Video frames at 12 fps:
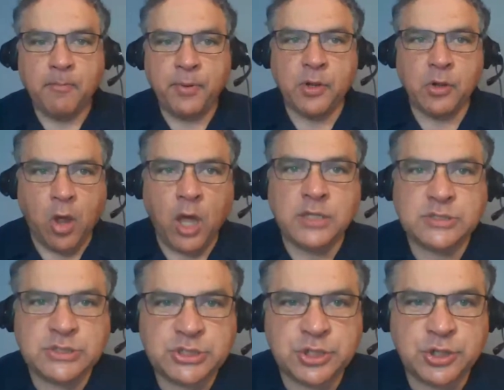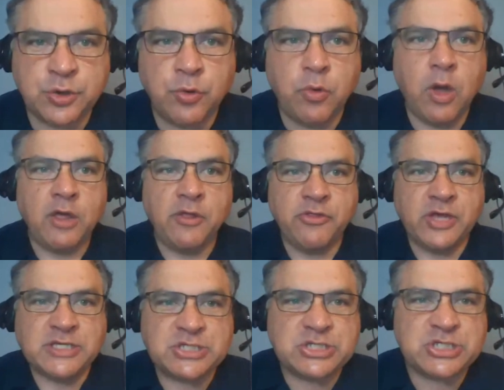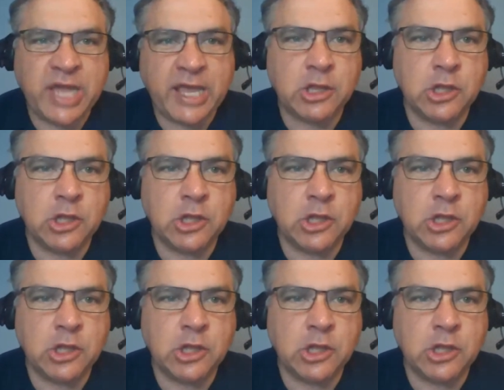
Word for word: belongs to the St.